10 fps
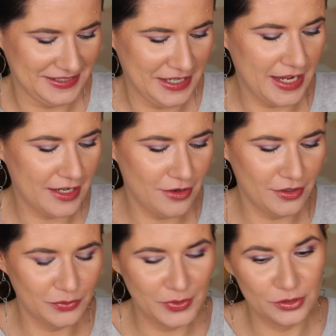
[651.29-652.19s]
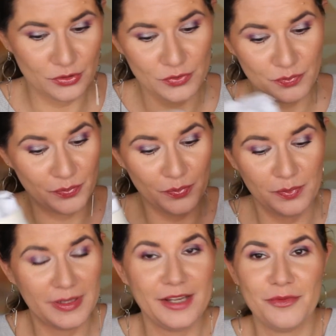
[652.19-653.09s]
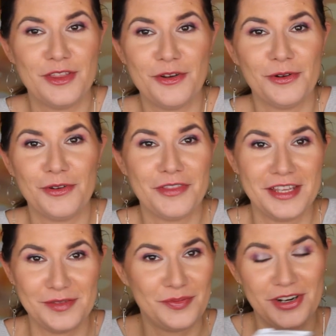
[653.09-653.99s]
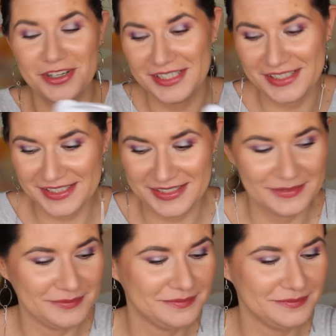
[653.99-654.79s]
I can't wait to play with all of these products.